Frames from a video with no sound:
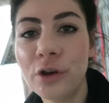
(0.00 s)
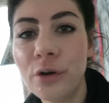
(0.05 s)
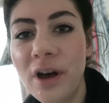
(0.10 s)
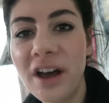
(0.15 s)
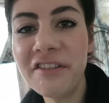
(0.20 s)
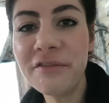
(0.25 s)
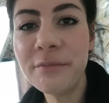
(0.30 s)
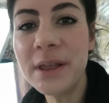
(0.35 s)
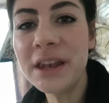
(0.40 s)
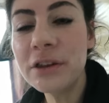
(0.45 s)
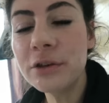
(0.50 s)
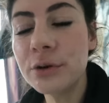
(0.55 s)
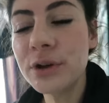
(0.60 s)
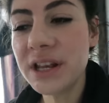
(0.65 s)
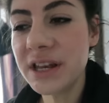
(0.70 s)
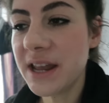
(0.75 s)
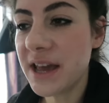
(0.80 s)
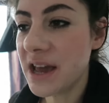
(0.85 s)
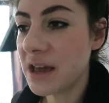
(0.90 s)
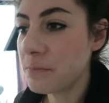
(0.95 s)
So I've been
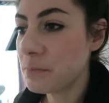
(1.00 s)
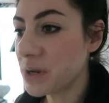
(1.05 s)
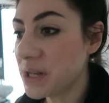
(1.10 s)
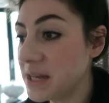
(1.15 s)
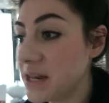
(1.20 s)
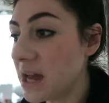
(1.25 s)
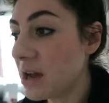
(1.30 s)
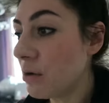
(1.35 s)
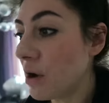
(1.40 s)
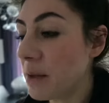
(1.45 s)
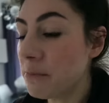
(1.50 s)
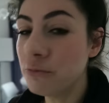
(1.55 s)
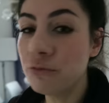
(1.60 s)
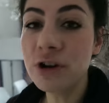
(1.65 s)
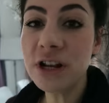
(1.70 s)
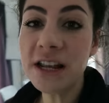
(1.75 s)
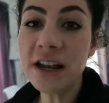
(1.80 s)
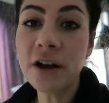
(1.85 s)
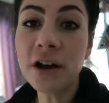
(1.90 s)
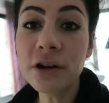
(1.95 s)
doing that, but now I'm
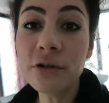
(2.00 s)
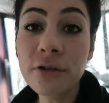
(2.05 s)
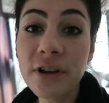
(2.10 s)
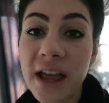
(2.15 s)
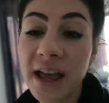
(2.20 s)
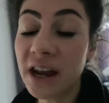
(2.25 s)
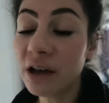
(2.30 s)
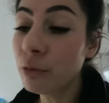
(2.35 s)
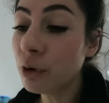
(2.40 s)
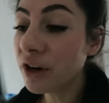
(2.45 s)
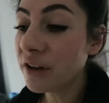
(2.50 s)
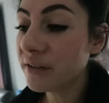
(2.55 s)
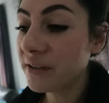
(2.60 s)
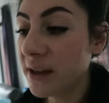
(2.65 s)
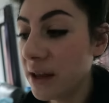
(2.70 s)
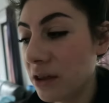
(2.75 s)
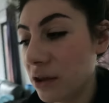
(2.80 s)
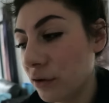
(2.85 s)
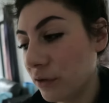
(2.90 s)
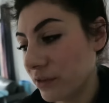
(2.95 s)
really hungry and I want to
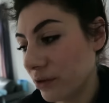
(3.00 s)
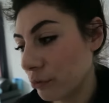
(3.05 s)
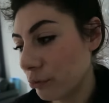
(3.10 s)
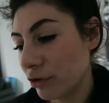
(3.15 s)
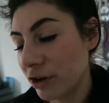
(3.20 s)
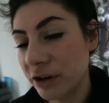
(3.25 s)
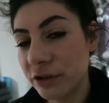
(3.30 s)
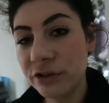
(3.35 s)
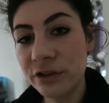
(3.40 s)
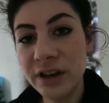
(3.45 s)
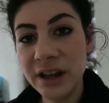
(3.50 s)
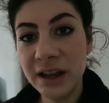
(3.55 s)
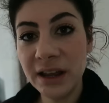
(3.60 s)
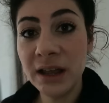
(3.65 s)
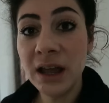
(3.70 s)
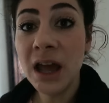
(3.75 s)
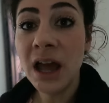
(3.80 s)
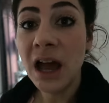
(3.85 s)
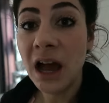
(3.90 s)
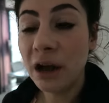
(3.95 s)
take you somewhere
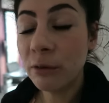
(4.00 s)
today.